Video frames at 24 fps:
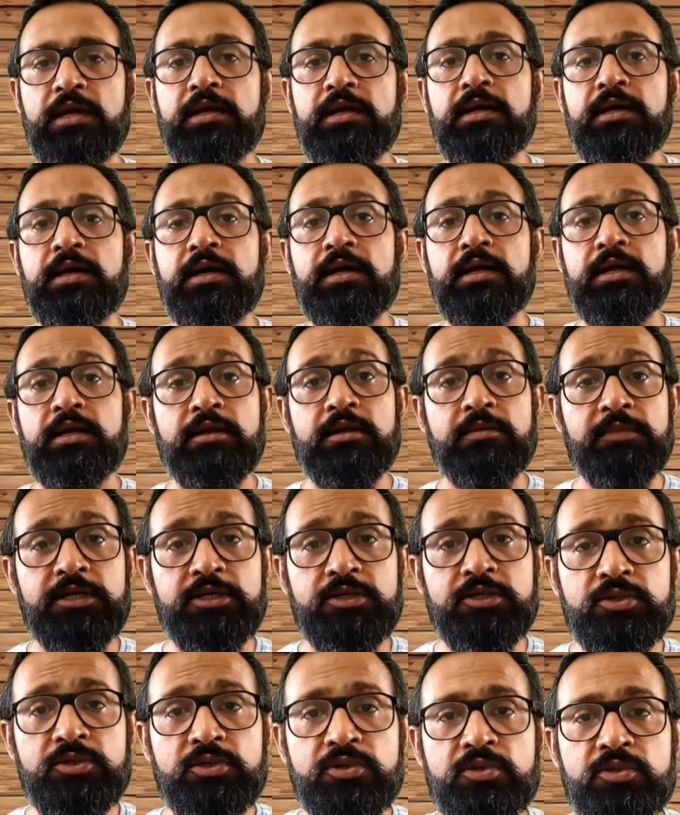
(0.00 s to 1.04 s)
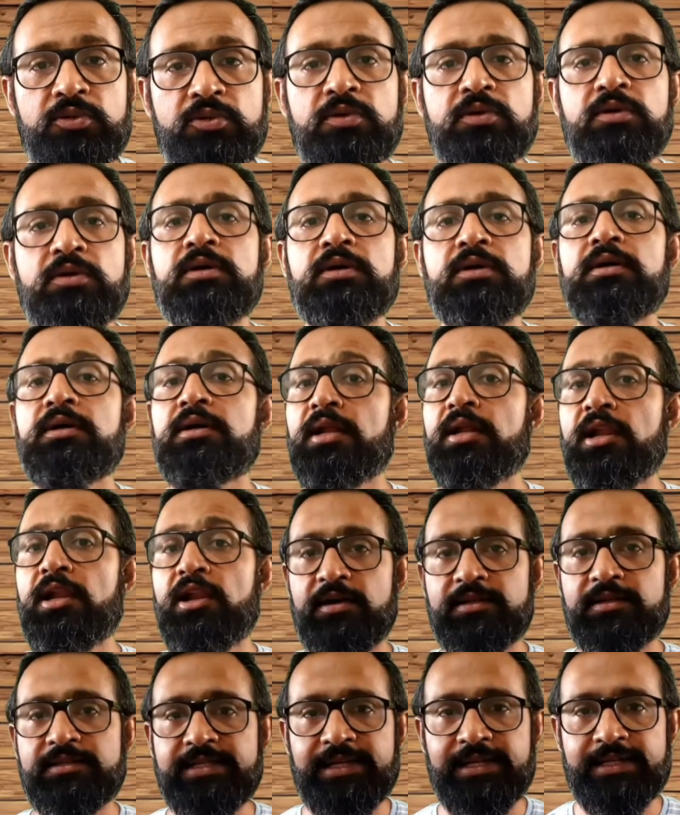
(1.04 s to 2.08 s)
Number 2,
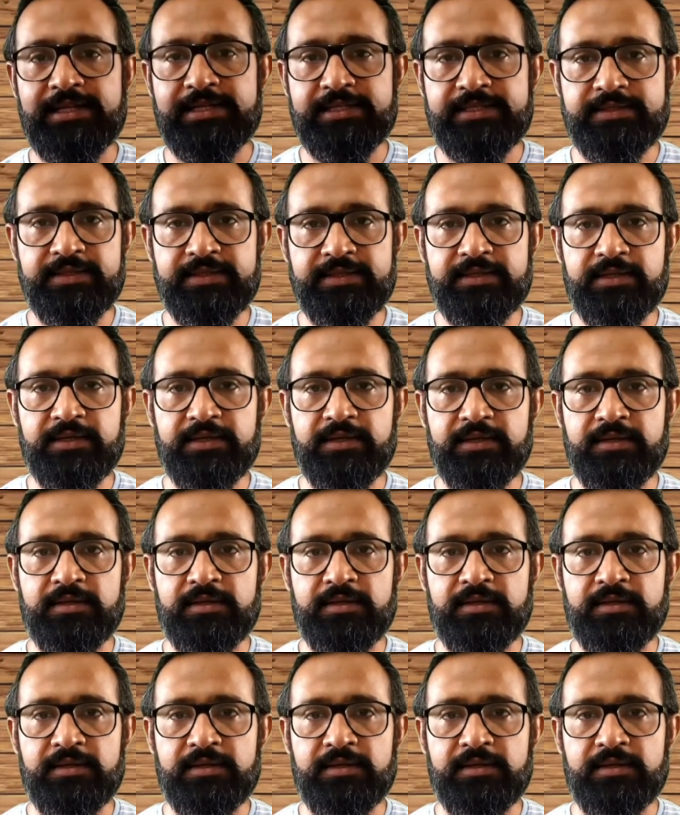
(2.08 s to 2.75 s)
logicless trigger.